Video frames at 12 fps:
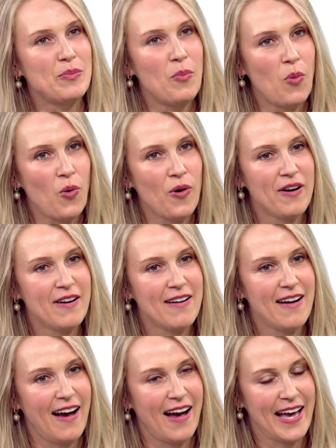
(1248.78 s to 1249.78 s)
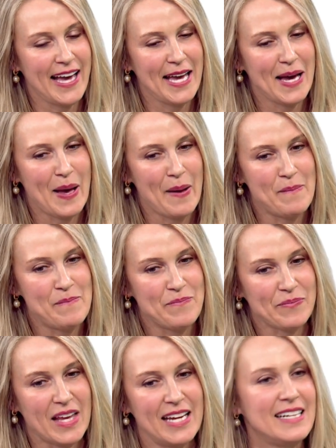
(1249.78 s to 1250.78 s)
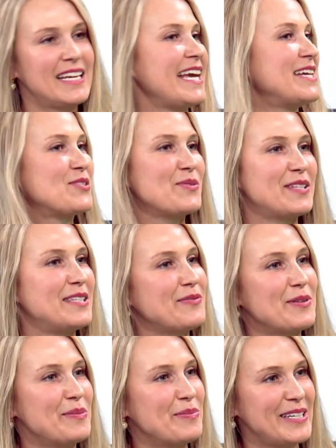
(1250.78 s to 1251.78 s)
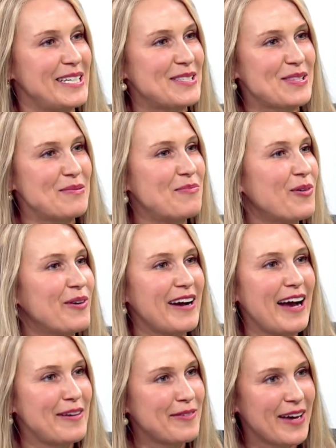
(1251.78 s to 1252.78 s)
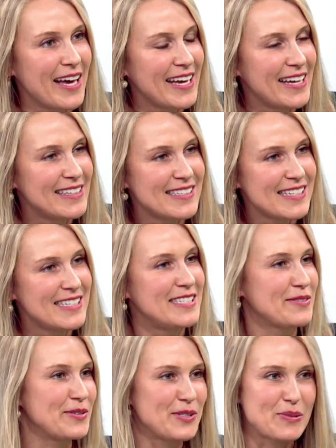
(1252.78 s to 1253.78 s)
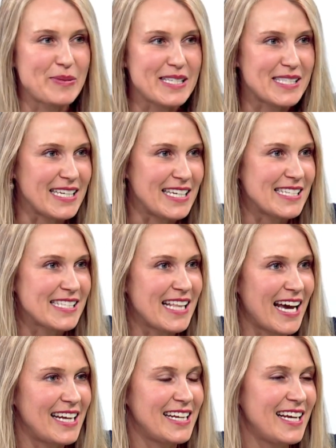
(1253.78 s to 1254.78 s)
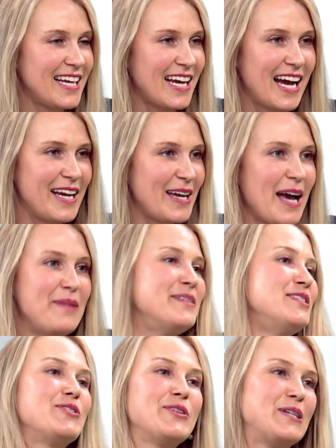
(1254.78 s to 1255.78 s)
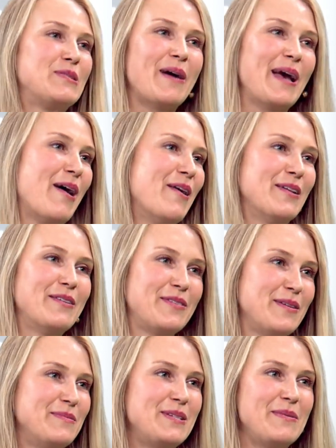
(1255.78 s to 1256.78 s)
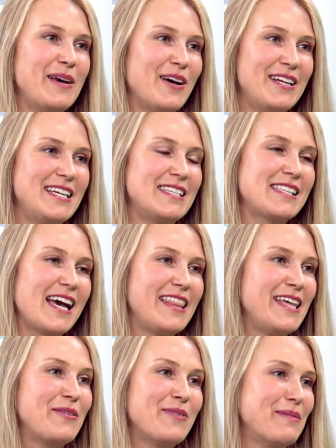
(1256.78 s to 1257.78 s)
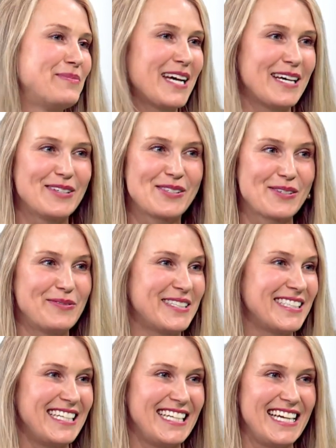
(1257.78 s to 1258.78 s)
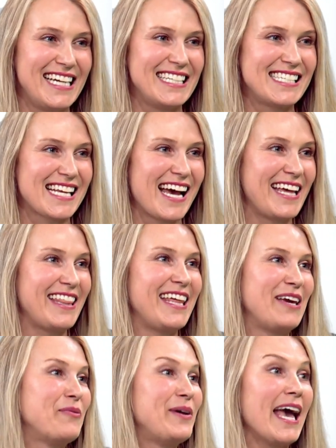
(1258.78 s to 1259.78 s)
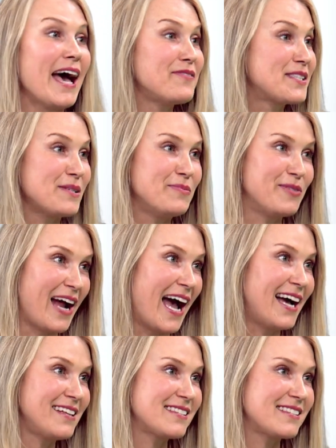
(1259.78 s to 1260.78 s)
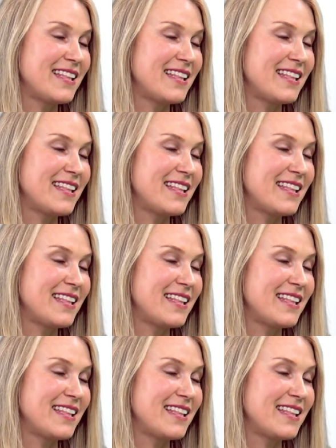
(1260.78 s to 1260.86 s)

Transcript: more I um, engage with different breeds, the mm. more I find in different species that I, am intrigued by all of them, to be honest. I think reptiles are really neat. I think we have some rats